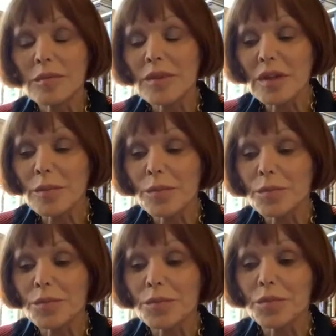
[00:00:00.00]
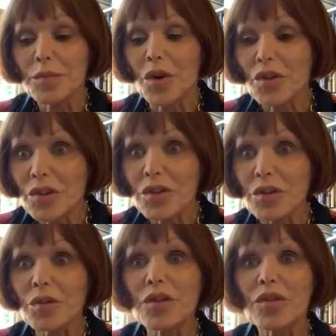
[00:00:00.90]
be
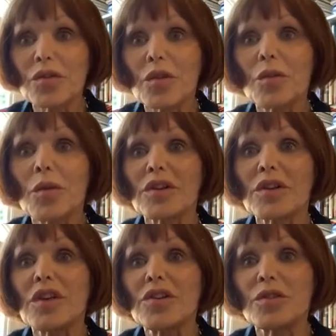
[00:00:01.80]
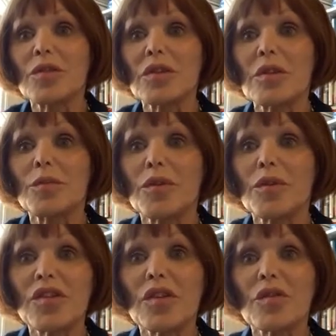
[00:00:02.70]
prosecuted for what they do in the
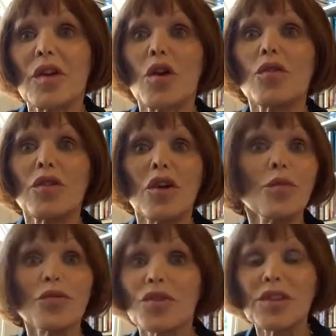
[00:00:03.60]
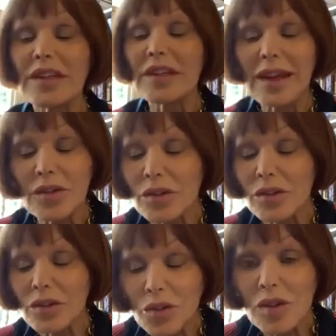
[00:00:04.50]
privacy of their own homes or indeed out
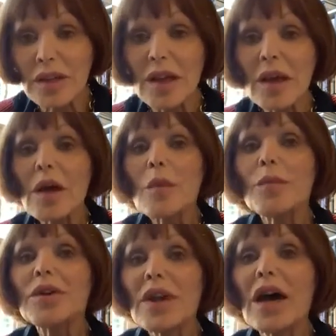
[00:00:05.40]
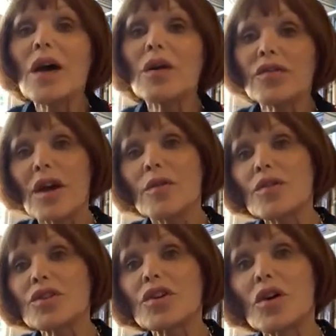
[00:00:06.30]
on the street. But now if I
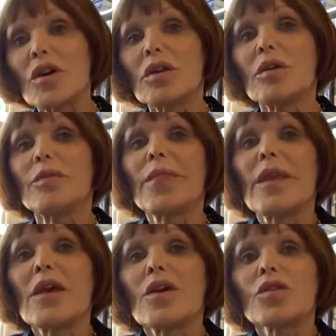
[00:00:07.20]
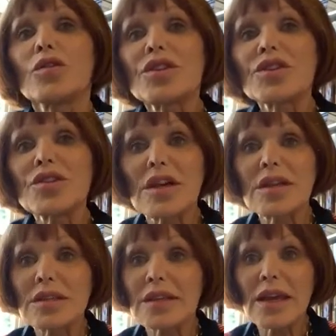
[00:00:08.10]
wrote a column
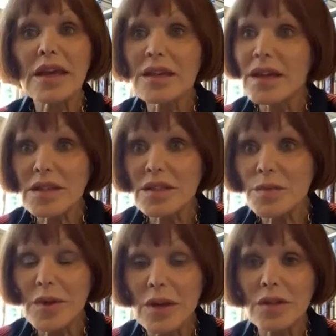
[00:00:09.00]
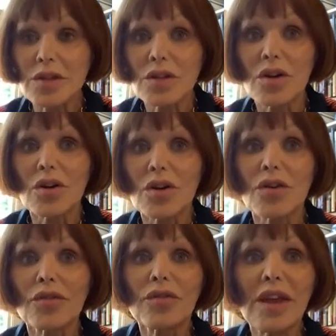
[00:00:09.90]
criticizing any aspect
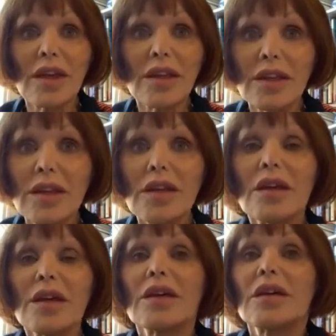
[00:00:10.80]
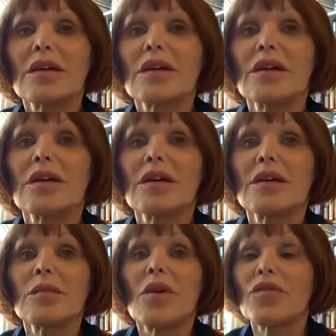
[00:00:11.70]
of any
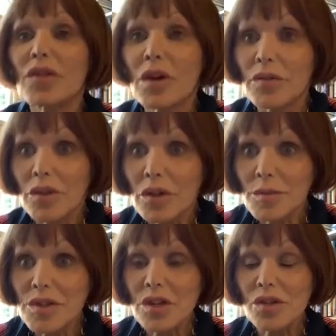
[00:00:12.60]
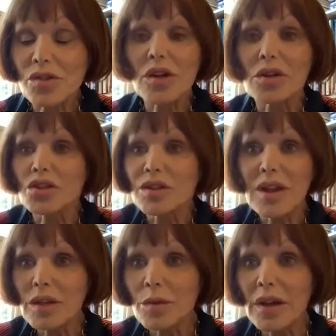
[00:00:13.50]
of the homosexual culture in
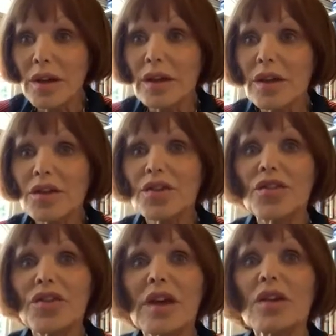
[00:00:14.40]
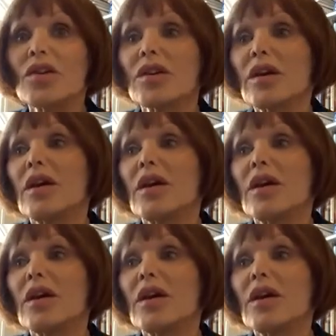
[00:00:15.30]
any way, just saying, look,